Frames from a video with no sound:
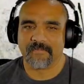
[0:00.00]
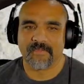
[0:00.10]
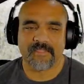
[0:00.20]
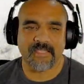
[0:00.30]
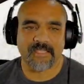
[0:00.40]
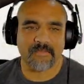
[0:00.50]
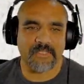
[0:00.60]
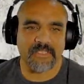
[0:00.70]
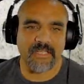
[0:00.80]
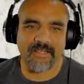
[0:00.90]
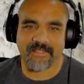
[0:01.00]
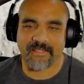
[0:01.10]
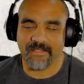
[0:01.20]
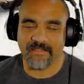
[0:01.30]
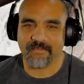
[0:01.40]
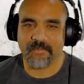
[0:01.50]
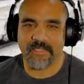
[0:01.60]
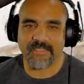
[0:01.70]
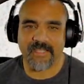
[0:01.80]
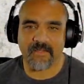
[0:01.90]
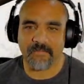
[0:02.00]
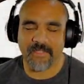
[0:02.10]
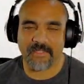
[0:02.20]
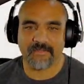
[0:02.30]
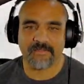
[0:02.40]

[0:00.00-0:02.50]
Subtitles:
It's like, I'm stuck. Please help me.